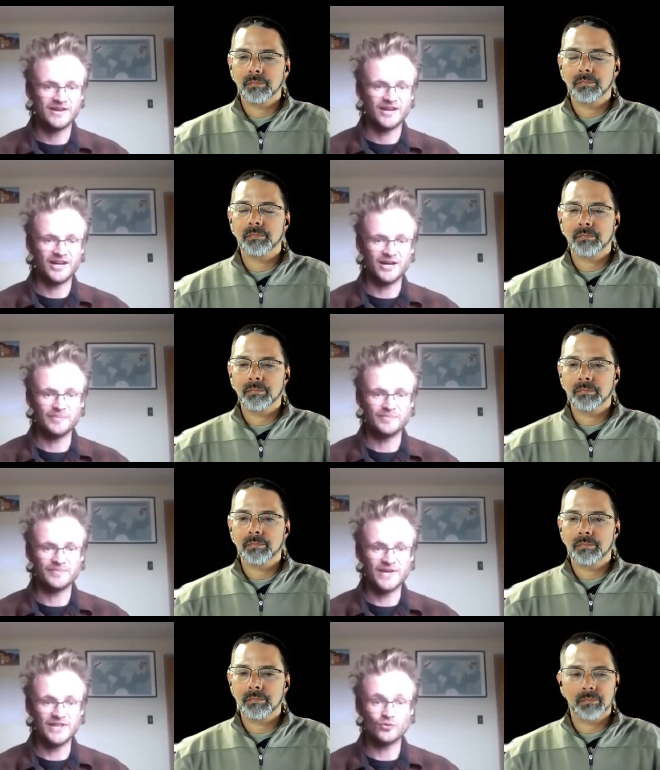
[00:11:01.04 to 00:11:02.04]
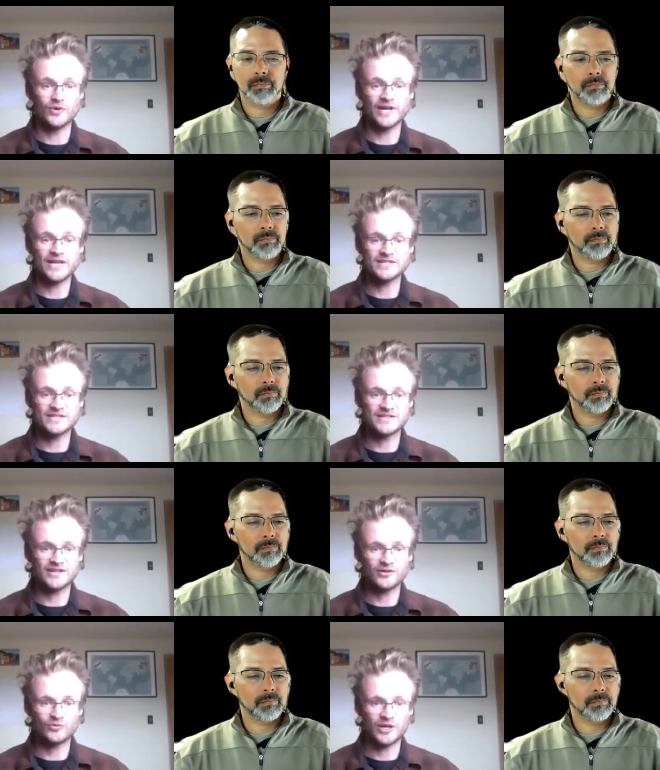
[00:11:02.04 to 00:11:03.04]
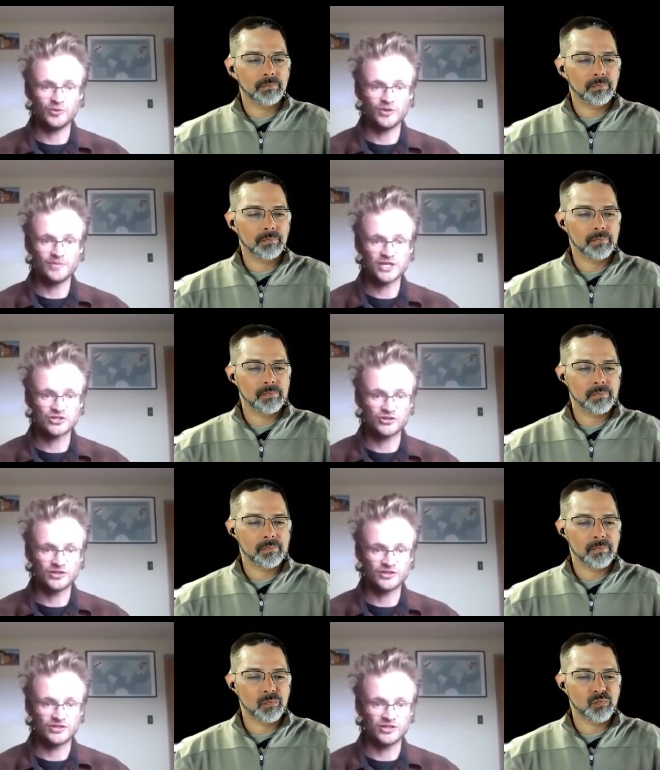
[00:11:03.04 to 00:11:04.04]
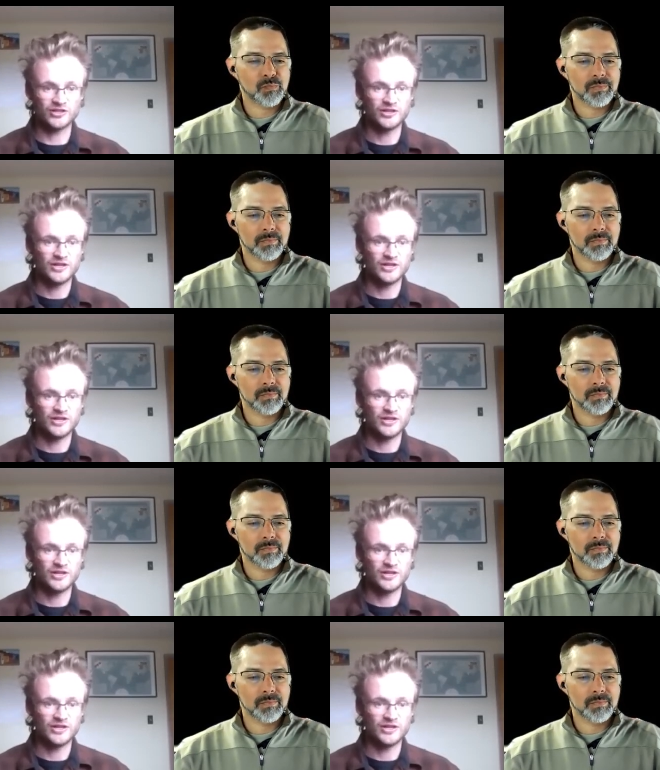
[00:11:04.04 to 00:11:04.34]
Speaker 1: Um, and then when ICE is there, we're able to make sure that they're